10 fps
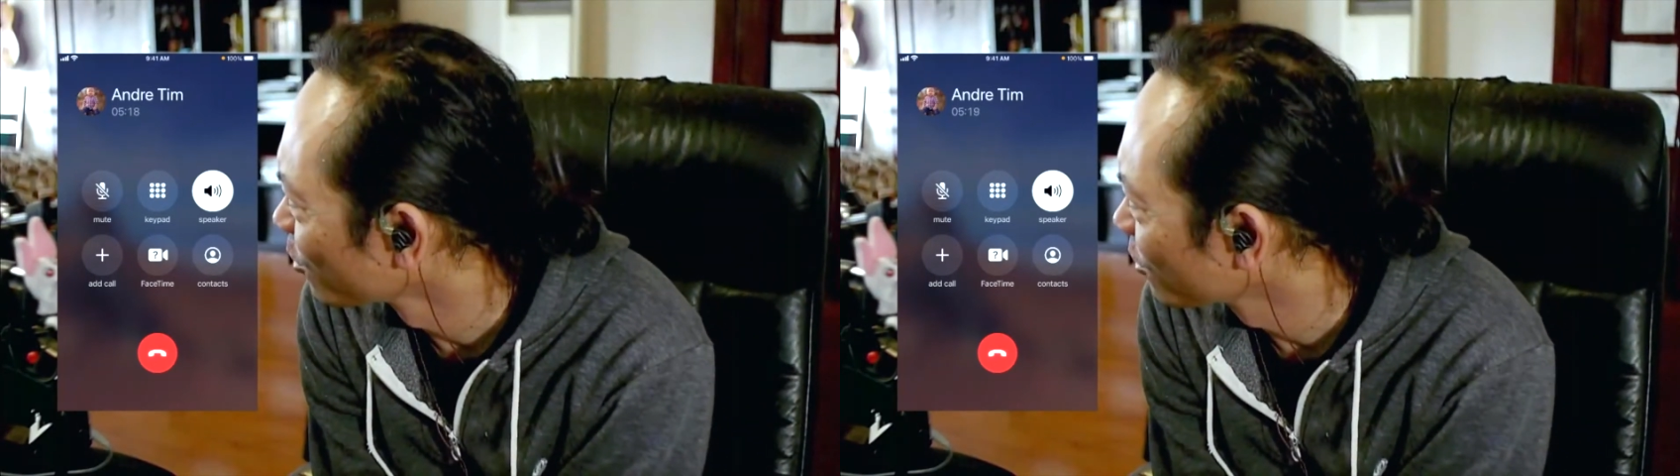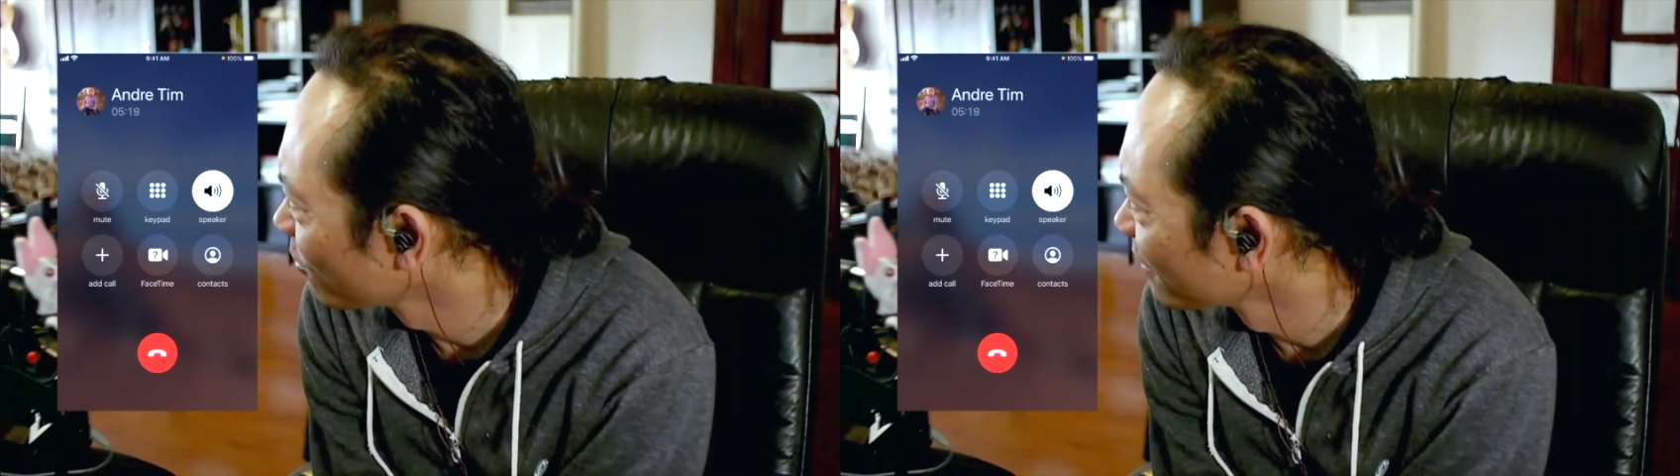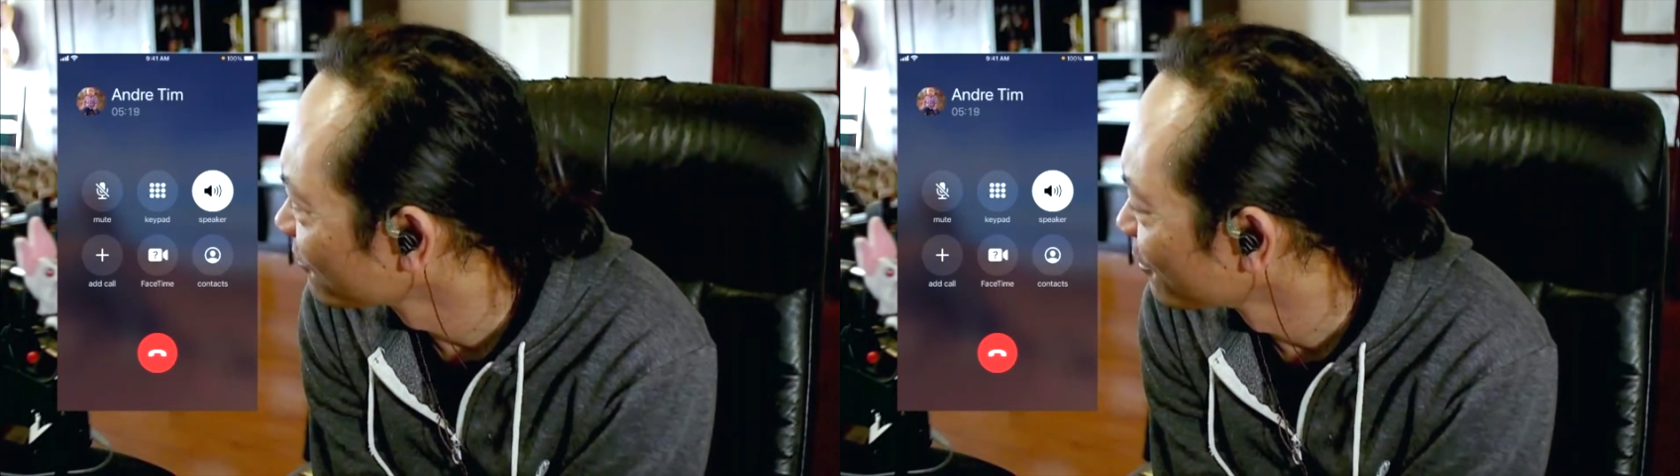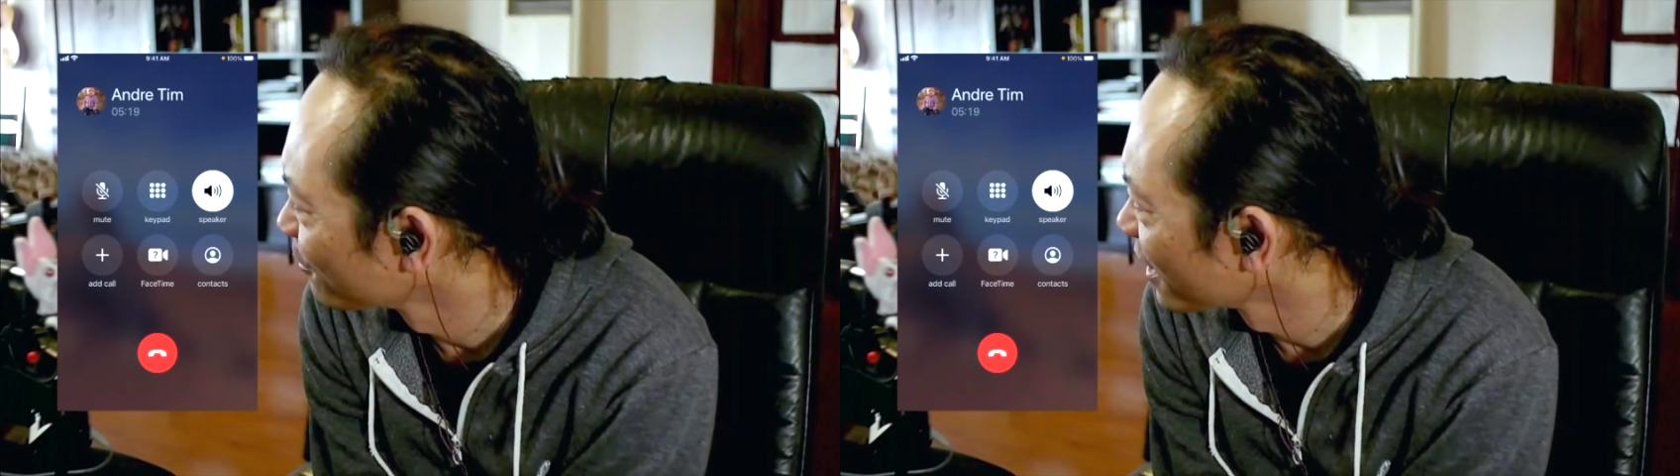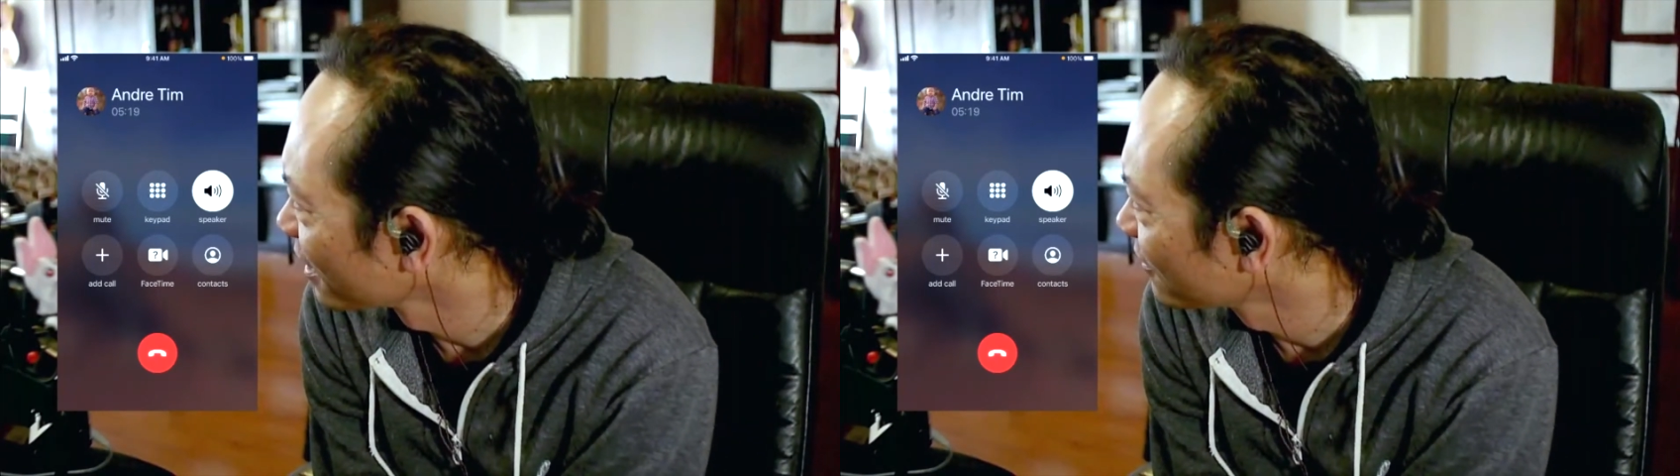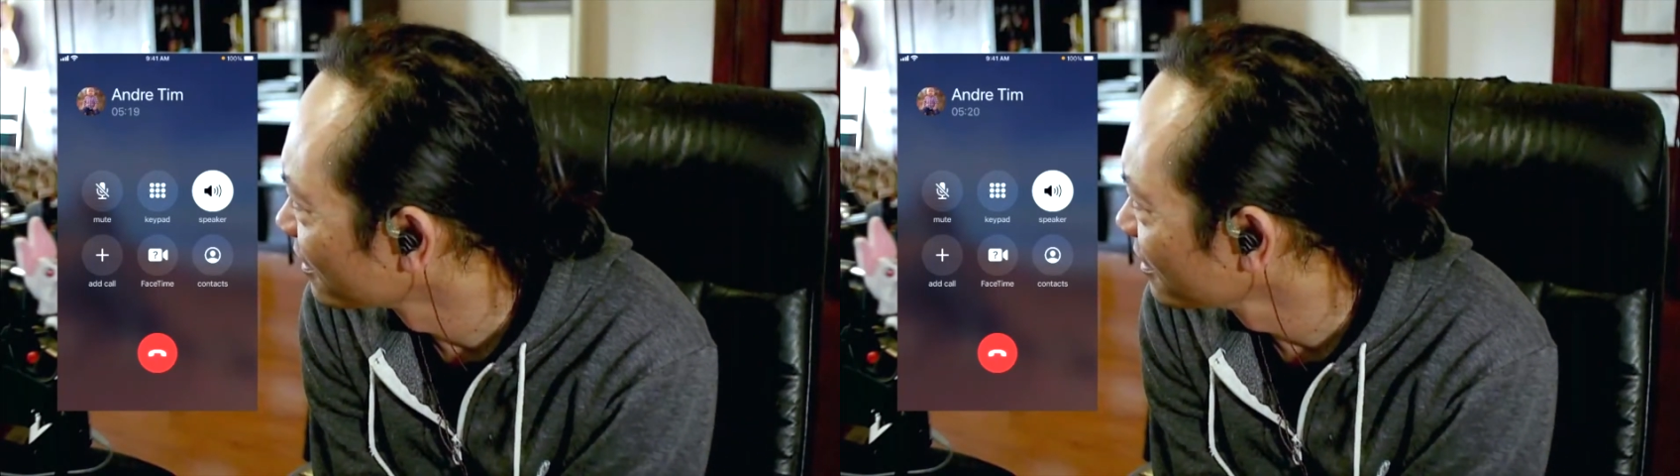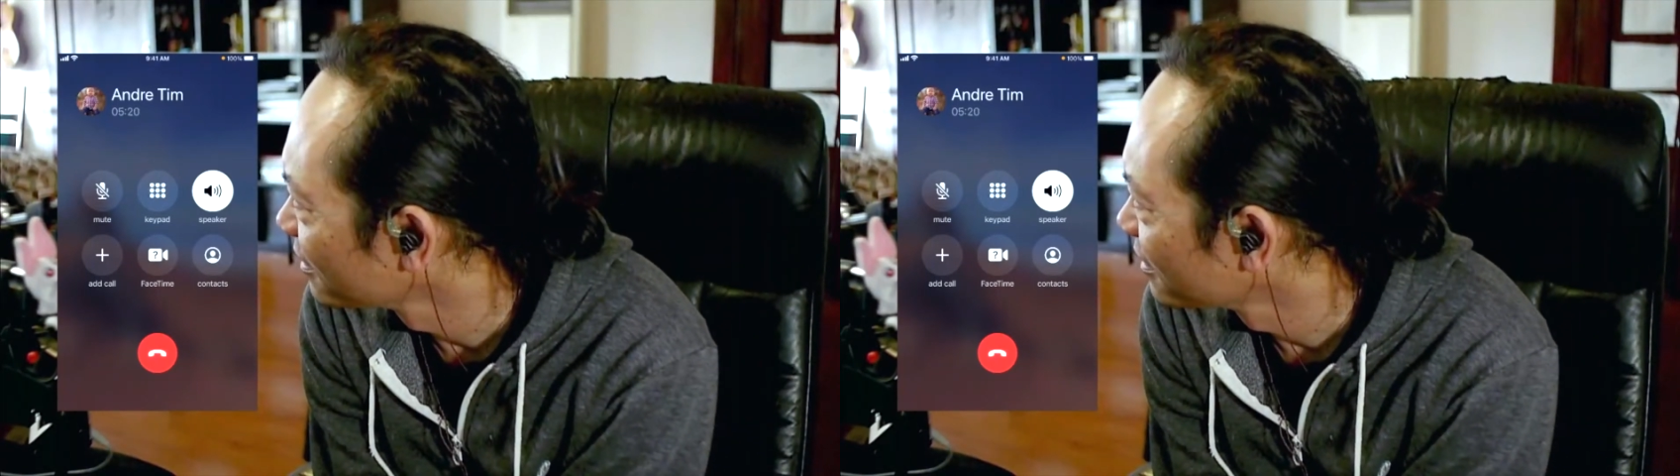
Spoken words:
Warcraft on Mac, right?